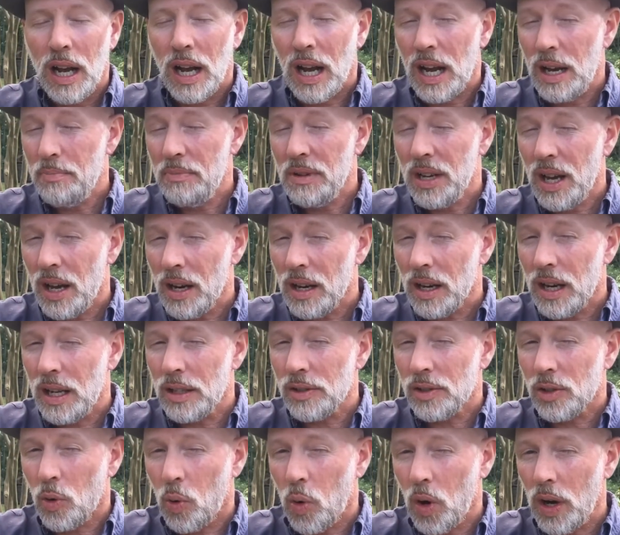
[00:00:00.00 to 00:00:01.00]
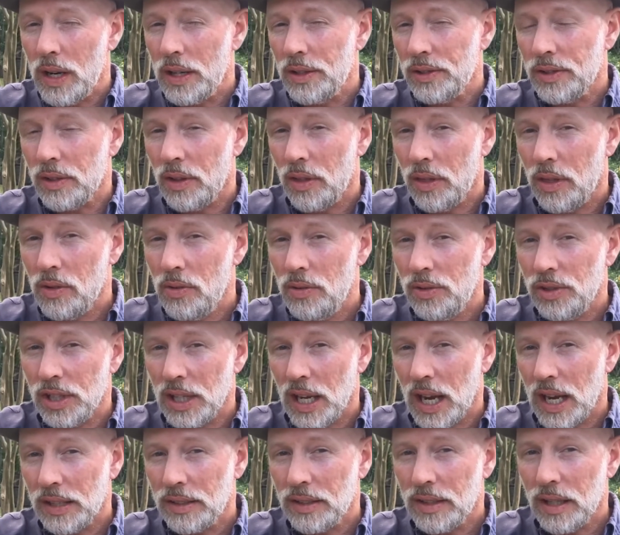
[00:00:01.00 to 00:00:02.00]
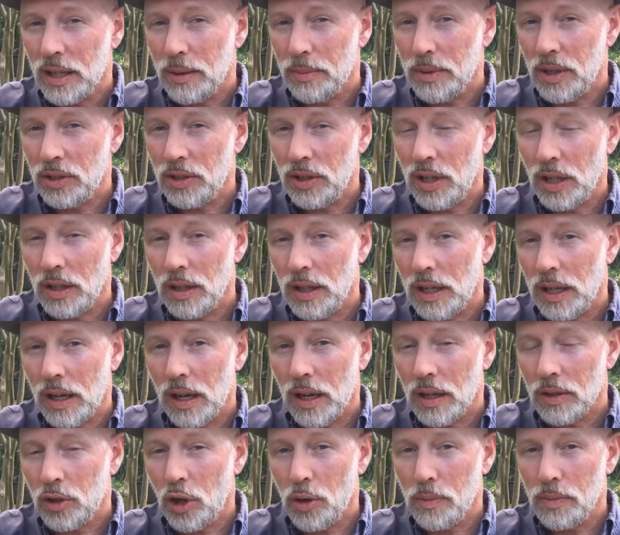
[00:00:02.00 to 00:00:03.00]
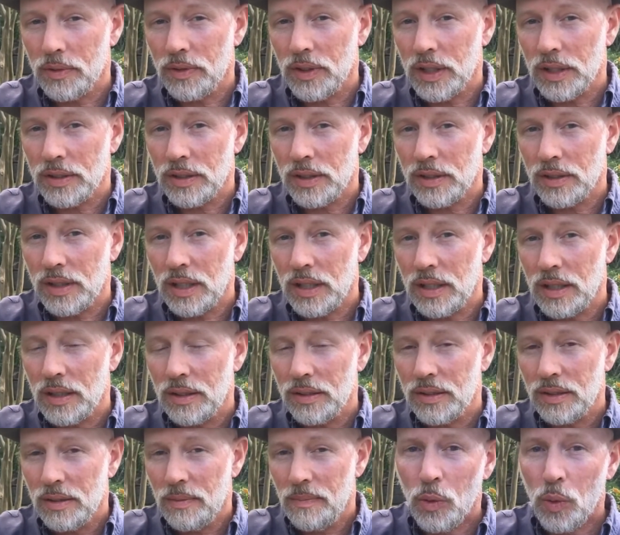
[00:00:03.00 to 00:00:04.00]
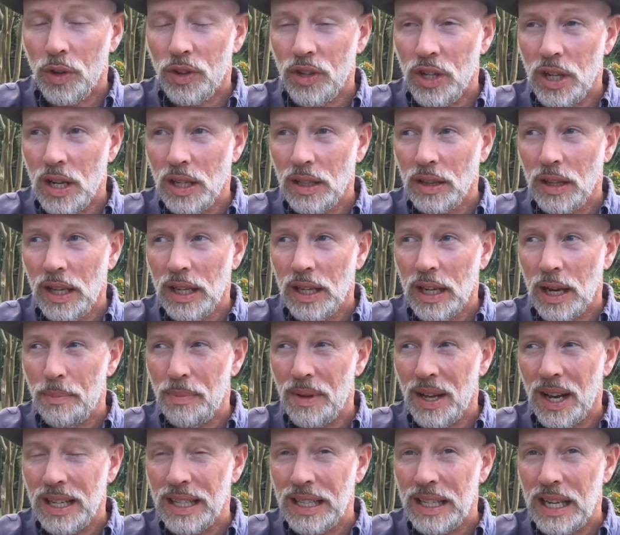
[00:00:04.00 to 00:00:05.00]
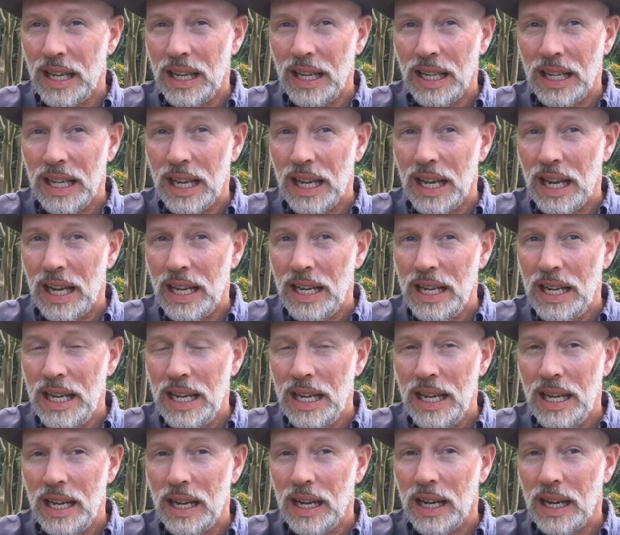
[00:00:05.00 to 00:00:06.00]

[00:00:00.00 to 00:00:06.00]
I'm not as quite as enthusiastic about Yuengling Oktoberfest as he is. With Yuengling, I'm not getting any